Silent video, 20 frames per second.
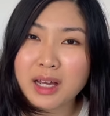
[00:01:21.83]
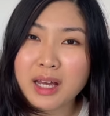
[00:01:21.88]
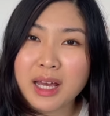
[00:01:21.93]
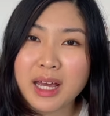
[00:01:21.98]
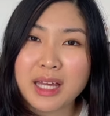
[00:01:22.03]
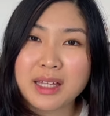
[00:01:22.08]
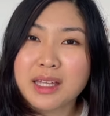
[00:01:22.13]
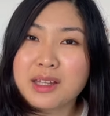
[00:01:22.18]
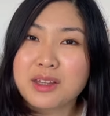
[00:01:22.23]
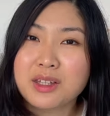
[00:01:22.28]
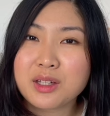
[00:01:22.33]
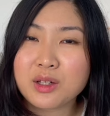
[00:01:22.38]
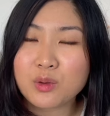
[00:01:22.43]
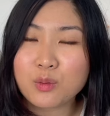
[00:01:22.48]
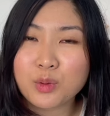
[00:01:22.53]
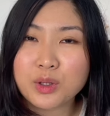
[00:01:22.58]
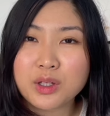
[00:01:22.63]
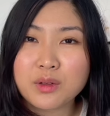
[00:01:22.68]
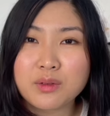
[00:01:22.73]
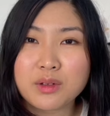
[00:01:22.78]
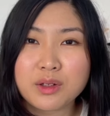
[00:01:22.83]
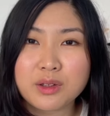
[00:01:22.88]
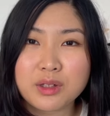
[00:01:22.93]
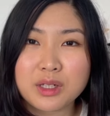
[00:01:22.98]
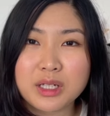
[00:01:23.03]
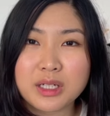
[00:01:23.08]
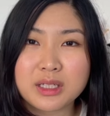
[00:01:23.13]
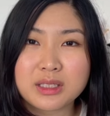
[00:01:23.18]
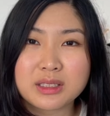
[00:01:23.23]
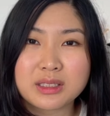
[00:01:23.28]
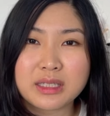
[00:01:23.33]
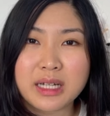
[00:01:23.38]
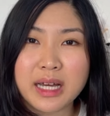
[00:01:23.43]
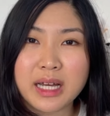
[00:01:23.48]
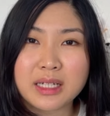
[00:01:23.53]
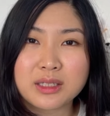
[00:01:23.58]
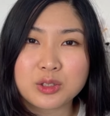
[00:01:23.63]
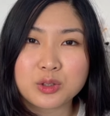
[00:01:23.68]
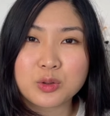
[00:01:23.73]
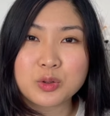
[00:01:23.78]
And I think one of the things
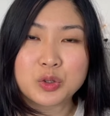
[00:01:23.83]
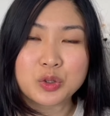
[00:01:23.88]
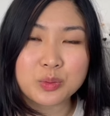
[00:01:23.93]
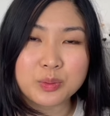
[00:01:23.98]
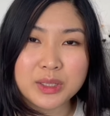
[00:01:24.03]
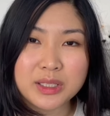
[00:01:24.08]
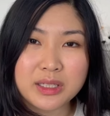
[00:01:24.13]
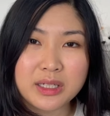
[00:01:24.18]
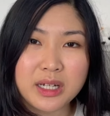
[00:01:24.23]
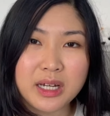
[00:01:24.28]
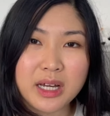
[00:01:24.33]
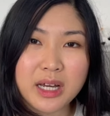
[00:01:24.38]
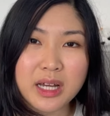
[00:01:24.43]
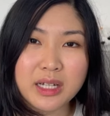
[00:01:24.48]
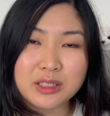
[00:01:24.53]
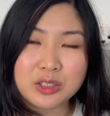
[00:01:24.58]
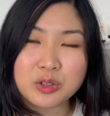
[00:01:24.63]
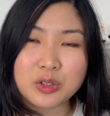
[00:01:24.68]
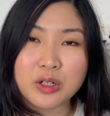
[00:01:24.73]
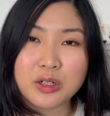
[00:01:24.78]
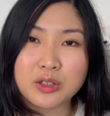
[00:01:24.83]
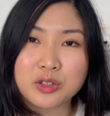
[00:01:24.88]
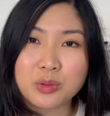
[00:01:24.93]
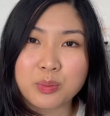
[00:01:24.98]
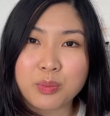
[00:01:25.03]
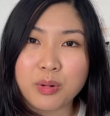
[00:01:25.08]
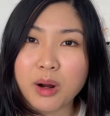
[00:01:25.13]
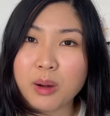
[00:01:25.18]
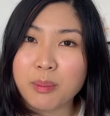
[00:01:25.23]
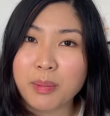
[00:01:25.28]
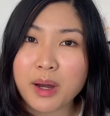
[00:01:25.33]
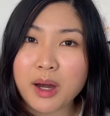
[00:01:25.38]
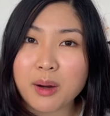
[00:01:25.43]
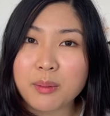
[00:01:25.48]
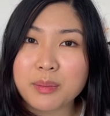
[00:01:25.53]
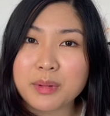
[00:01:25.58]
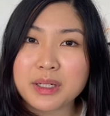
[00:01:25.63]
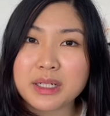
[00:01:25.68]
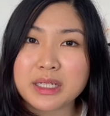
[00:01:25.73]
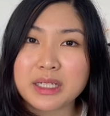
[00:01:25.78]
that social media has started to prop
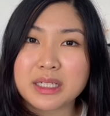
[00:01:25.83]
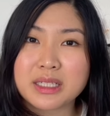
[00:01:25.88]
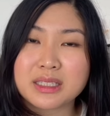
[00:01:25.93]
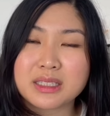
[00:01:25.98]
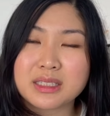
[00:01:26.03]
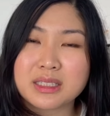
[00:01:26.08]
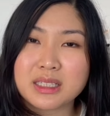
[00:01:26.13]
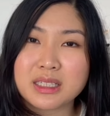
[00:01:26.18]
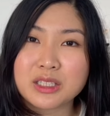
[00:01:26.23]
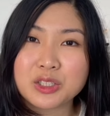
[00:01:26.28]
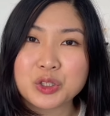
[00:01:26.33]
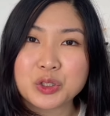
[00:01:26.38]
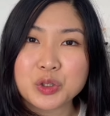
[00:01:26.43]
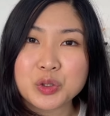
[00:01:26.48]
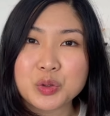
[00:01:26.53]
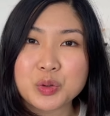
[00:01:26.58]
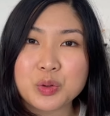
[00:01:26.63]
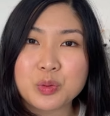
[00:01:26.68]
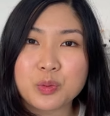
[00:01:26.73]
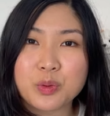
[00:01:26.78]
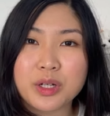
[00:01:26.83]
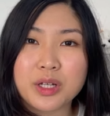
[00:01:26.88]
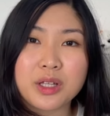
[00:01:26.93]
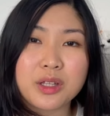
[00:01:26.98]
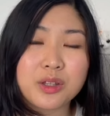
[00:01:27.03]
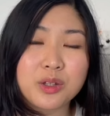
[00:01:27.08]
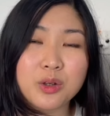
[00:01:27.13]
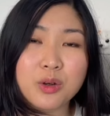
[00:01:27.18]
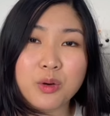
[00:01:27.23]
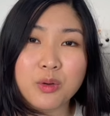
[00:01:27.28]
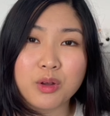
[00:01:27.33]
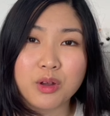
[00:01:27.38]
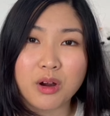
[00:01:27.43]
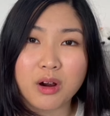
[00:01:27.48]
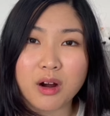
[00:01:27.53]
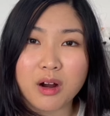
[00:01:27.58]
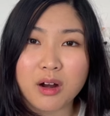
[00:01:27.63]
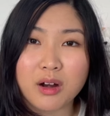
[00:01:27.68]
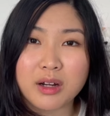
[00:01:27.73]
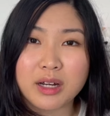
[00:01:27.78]
up is the issue with
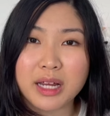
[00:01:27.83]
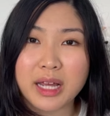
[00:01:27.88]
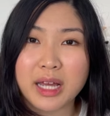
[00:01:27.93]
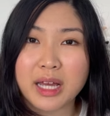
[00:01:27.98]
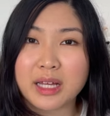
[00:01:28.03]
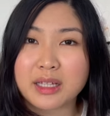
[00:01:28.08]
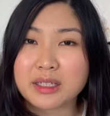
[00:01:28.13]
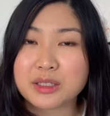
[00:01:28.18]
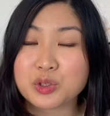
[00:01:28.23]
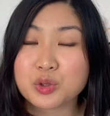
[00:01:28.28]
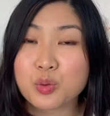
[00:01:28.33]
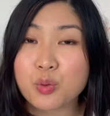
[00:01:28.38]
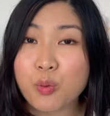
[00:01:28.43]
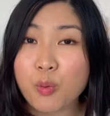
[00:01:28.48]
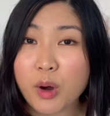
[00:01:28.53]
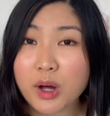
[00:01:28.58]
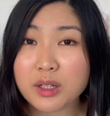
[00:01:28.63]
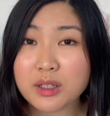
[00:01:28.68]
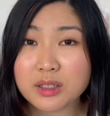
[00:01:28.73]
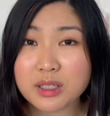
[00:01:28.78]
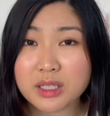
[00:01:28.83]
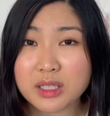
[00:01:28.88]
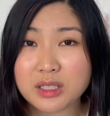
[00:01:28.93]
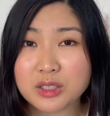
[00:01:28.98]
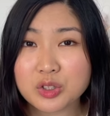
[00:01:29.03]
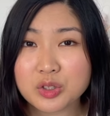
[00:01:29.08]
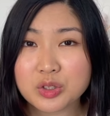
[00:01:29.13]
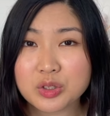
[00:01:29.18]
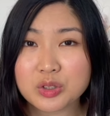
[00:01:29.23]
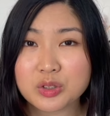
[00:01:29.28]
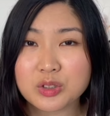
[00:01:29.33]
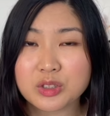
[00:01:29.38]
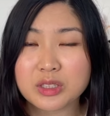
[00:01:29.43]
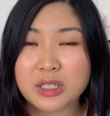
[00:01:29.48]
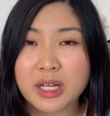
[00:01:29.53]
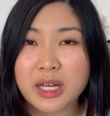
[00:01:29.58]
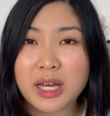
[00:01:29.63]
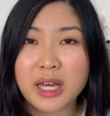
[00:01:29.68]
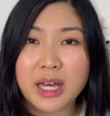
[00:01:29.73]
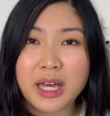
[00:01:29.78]
Goyard and its quality issues,
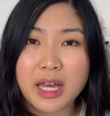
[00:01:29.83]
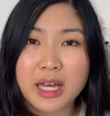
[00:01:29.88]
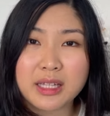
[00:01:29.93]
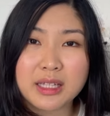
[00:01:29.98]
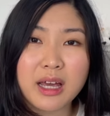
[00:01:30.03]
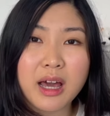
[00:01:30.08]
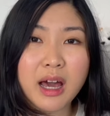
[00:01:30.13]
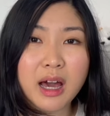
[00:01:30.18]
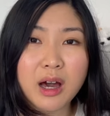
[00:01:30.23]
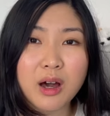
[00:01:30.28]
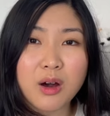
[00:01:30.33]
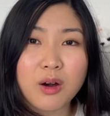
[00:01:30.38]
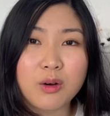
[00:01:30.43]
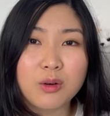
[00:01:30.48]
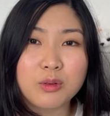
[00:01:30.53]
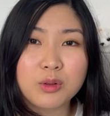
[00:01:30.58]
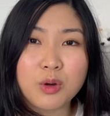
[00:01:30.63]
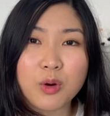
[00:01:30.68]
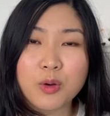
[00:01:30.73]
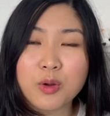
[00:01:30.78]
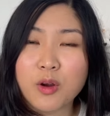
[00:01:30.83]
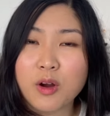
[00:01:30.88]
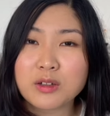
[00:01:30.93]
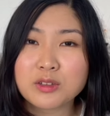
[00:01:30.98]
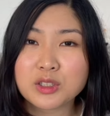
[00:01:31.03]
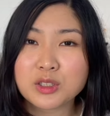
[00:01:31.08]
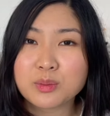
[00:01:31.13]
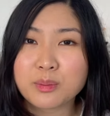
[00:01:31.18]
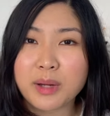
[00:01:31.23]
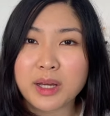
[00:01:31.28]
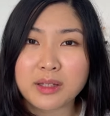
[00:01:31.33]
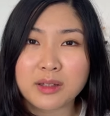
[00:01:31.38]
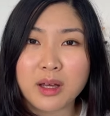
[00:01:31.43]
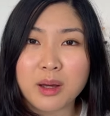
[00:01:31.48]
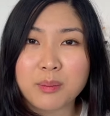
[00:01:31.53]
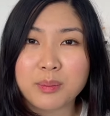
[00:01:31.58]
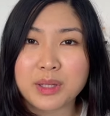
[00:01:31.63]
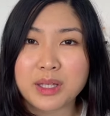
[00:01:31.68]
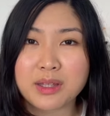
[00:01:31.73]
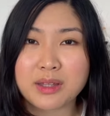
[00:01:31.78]
and how Goyard just might
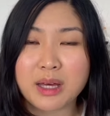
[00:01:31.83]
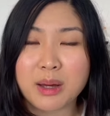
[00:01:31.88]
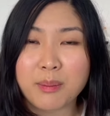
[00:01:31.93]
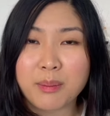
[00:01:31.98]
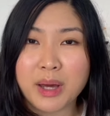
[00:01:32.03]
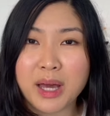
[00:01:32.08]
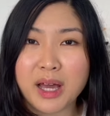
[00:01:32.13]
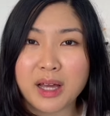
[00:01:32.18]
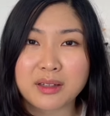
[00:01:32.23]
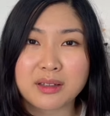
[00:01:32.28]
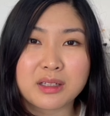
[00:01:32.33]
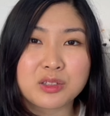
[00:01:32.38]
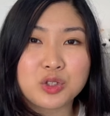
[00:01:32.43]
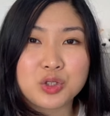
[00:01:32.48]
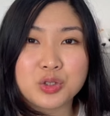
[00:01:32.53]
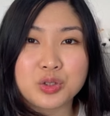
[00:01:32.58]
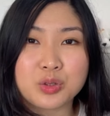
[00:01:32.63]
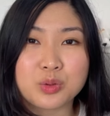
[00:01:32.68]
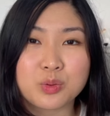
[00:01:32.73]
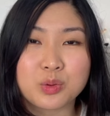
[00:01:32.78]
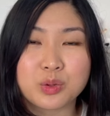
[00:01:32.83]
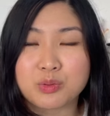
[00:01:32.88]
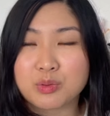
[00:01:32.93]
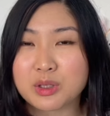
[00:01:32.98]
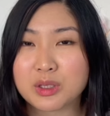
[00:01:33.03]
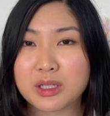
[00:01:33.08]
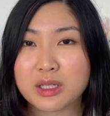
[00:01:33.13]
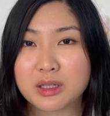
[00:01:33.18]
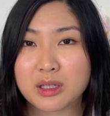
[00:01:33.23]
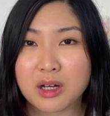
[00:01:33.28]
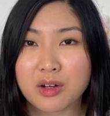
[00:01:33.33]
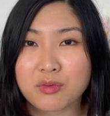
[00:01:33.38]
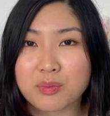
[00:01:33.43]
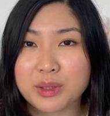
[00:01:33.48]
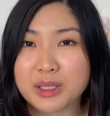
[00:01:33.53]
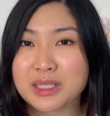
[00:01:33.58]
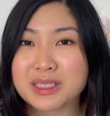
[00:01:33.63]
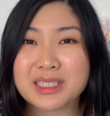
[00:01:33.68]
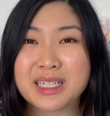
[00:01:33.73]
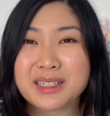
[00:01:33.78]
not be that bag that you would really love,
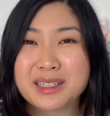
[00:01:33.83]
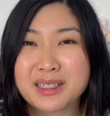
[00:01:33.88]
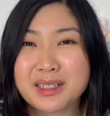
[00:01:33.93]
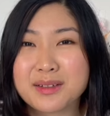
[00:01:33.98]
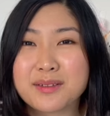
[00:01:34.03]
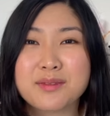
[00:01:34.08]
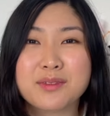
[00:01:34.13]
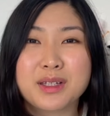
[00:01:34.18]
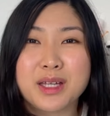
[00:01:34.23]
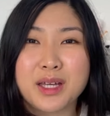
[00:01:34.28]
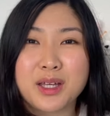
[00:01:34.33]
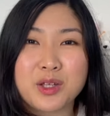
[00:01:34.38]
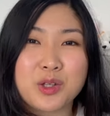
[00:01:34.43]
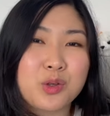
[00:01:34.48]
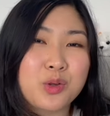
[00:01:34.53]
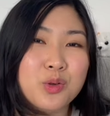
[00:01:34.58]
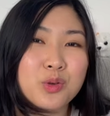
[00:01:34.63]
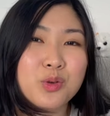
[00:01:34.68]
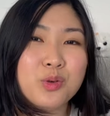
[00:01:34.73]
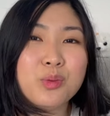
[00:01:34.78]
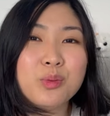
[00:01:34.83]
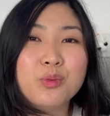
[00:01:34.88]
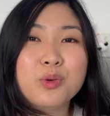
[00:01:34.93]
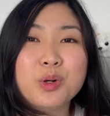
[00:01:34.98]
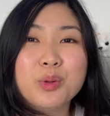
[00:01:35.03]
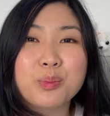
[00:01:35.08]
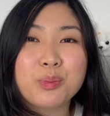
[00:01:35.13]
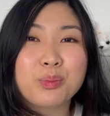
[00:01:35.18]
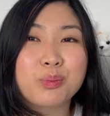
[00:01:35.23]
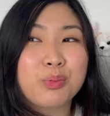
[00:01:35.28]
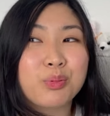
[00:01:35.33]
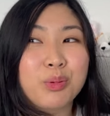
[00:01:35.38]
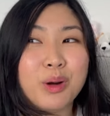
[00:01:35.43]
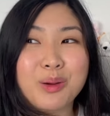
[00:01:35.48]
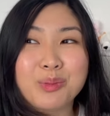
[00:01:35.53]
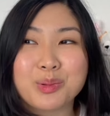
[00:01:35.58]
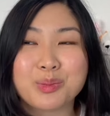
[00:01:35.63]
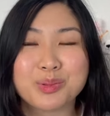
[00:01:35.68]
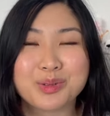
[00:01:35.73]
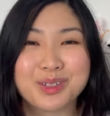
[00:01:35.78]
because at the end of the day, you will
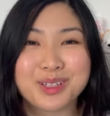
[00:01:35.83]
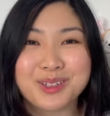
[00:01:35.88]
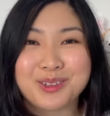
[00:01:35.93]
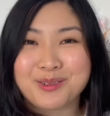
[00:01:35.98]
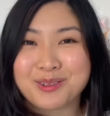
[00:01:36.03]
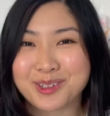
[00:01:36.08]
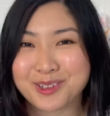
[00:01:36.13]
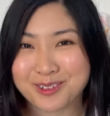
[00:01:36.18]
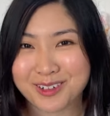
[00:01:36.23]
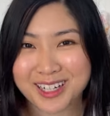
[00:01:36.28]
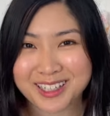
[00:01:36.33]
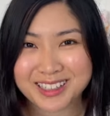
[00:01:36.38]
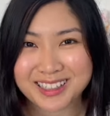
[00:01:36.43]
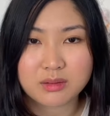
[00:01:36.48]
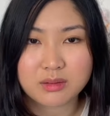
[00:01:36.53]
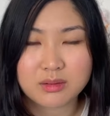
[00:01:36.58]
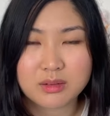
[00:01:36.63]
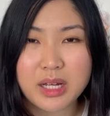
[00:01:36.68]
probably regret it.